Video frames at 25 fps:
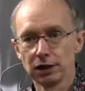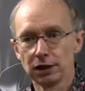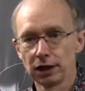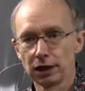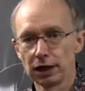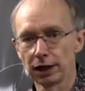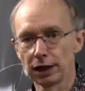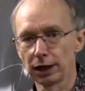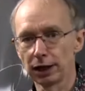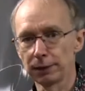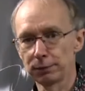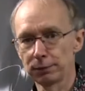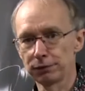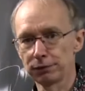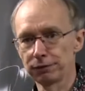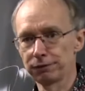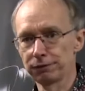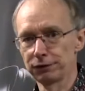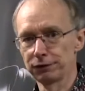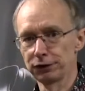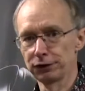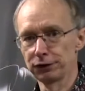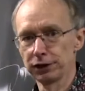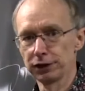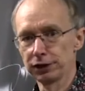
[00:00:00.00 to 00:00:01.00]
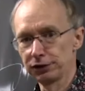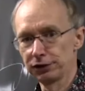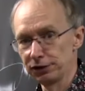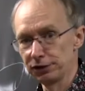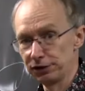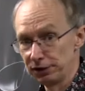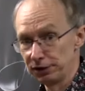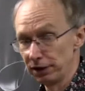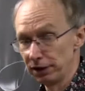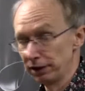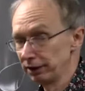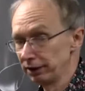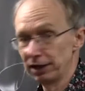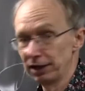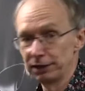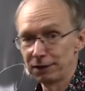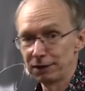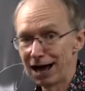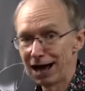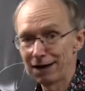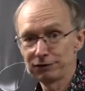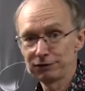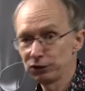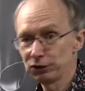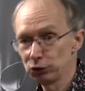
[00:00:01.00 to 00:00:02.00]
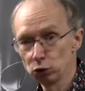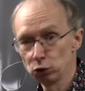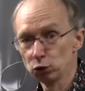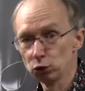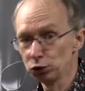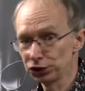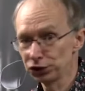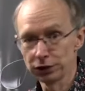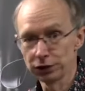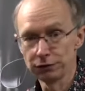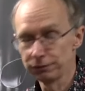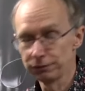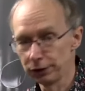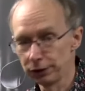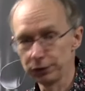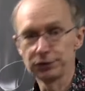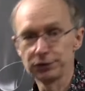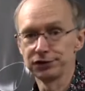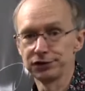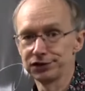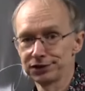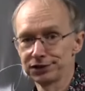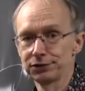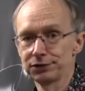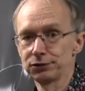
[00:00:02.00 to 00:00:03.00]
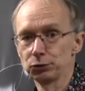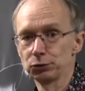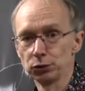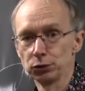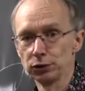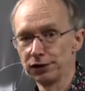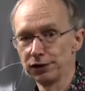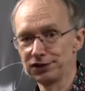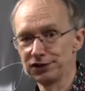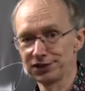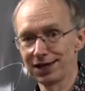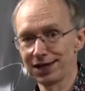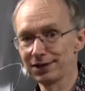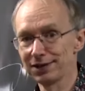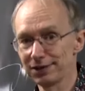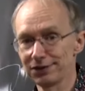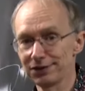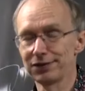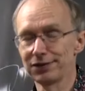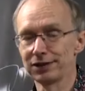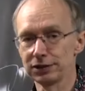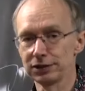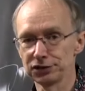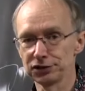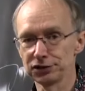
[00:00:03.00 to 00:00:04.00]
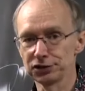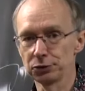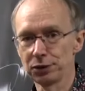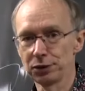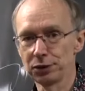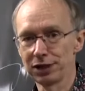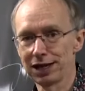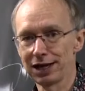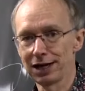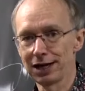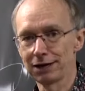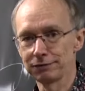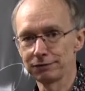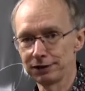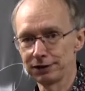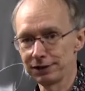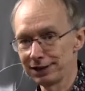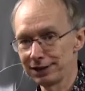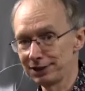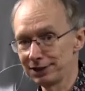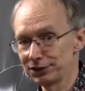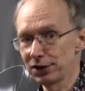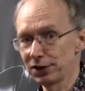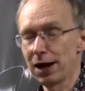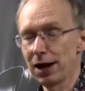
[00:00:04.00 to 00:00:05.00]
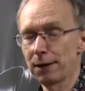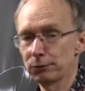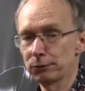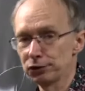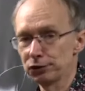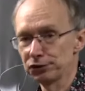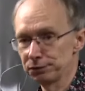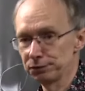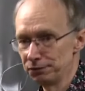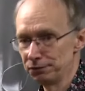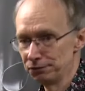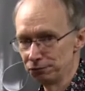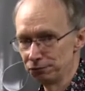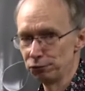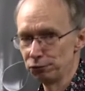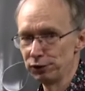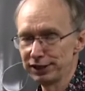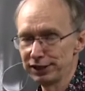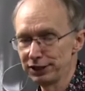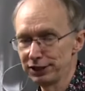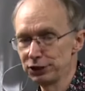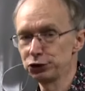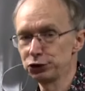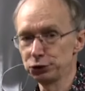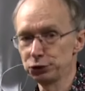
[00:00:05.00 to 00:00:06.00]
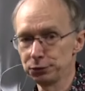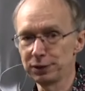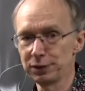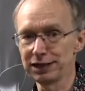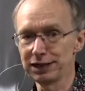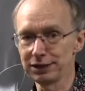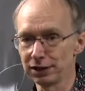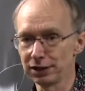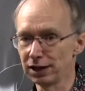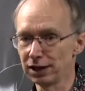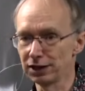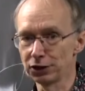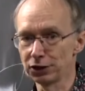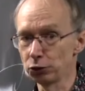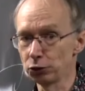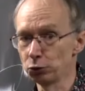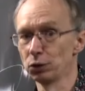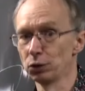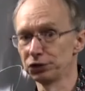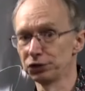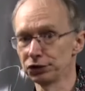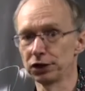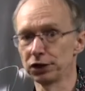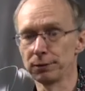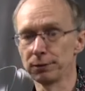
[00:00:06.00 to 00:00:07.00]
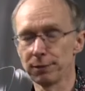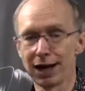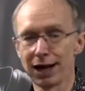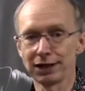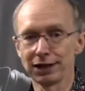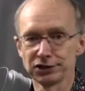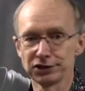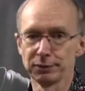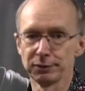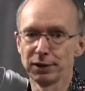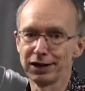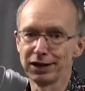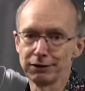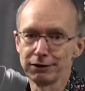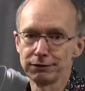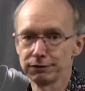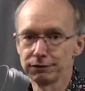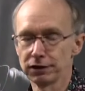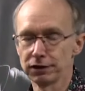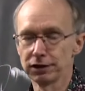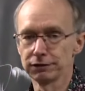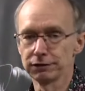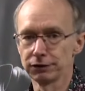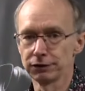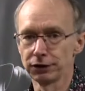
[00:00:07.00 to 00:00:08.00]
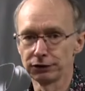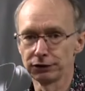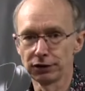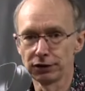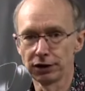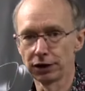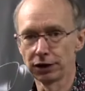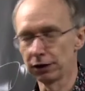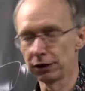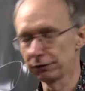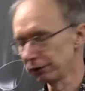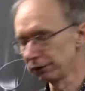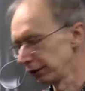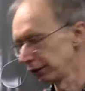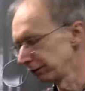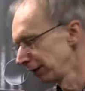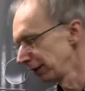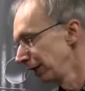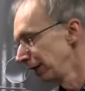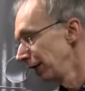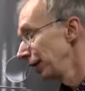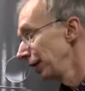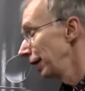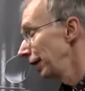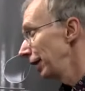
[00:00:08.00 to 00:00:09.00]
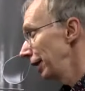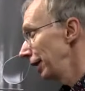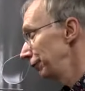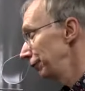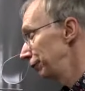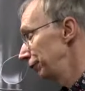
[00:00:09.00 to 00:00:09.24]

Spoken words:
and I prefer, and having autofocus and all those other things that we have in these cameras really do mean that I don't want to go back to my F5 and R5. If